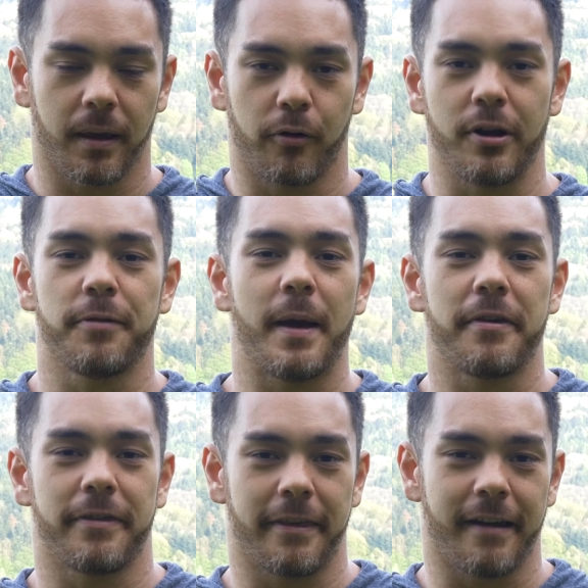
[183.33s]
Green
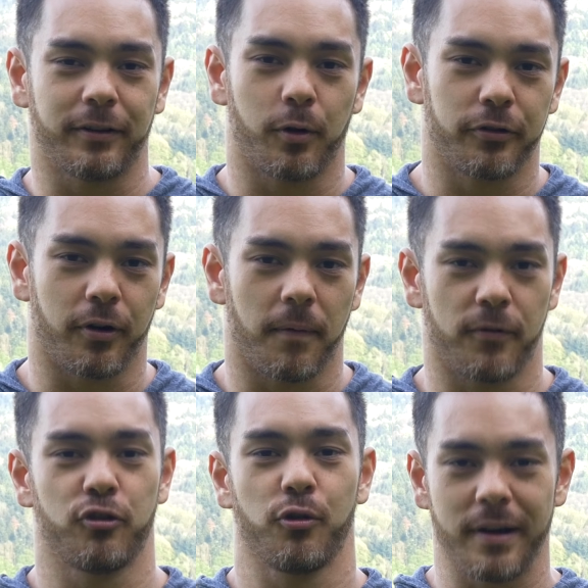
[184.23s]
space is a technical term
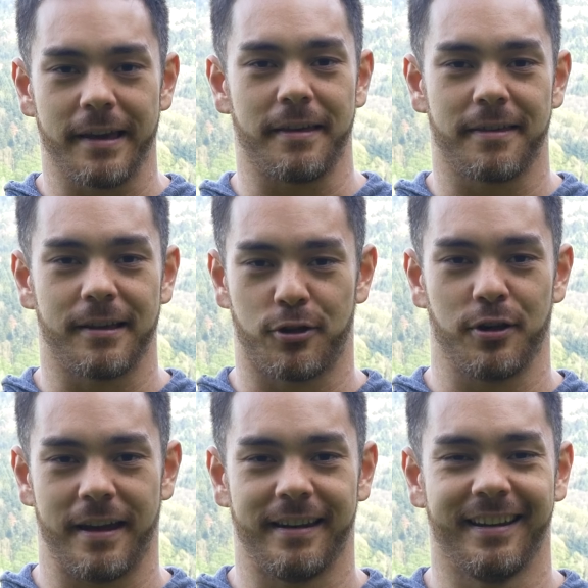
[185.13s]
for trees and shit.